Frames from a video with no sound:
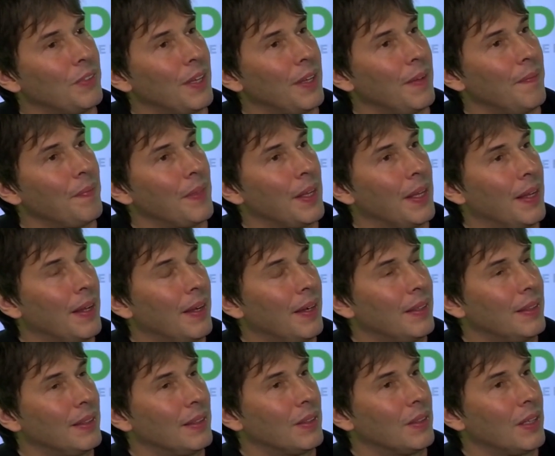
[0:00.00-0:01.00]
the...
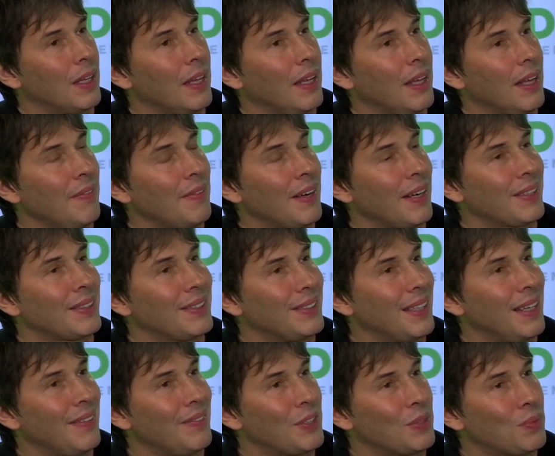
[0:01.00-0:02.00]

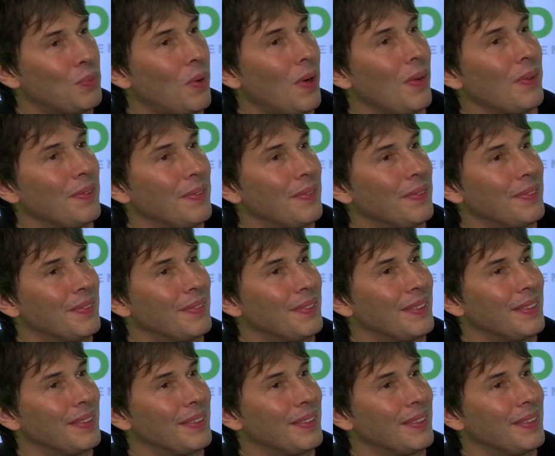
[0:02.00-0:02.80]
If there's one